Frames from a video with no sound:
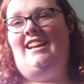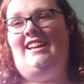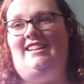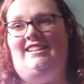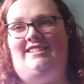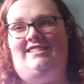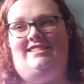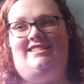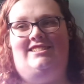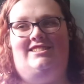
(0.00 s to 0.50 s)

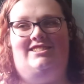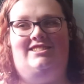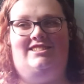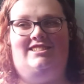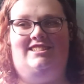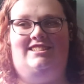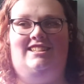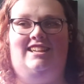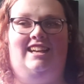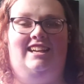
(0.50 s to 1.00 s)

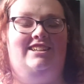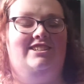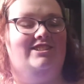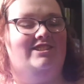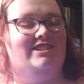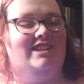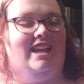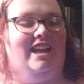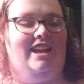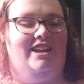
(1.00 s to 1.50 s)
I
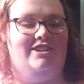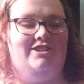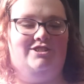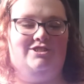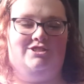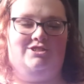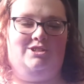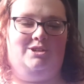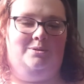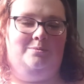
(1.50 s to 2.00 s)
just hate her
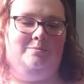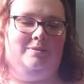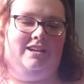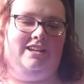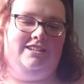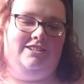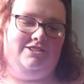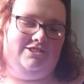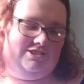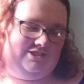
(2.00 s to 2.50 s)
so
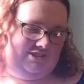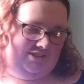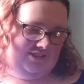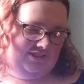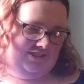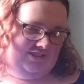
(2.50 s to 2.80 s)
much,